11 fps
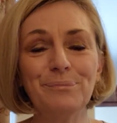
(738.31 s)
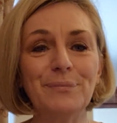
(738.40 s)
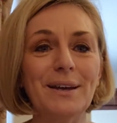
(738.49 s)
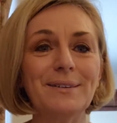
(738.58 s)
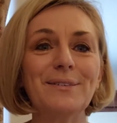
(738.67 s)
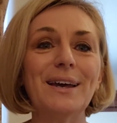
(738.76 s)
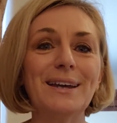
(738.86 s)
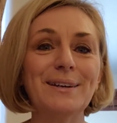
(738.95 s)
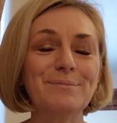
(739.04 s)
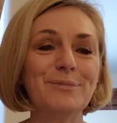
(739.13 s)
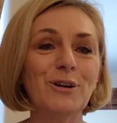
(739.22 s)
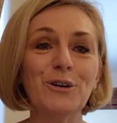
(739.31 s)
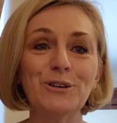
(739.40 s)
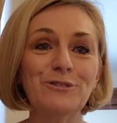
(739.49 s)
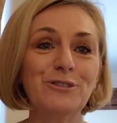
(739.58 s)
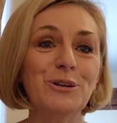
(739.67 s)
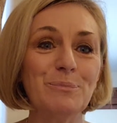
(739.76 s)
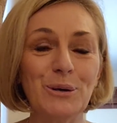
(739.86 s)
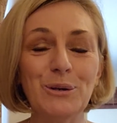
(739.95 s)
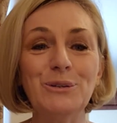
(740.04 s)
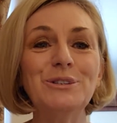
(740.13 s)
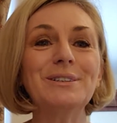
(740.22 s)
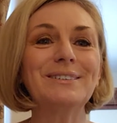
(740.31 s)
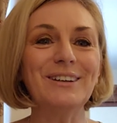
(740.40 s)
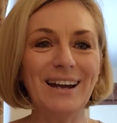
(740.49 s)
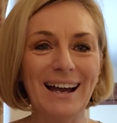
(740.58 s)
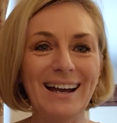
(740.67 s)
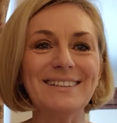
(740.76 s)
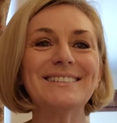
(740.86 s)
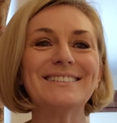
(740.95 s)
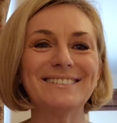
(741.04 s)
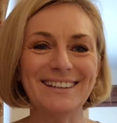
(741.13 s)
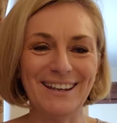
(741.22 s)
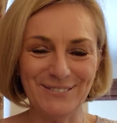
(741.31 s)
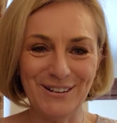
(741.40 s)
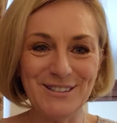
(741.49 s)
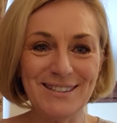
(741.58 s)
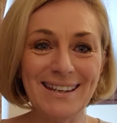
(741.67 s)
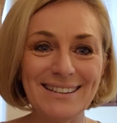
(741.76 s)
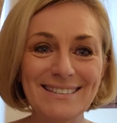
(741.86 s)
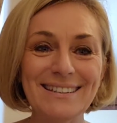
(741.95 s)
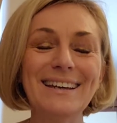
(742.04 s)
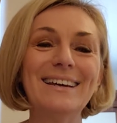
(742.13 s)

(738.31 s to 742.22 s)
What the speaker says: they're not good for your mood, your heart, and all those things.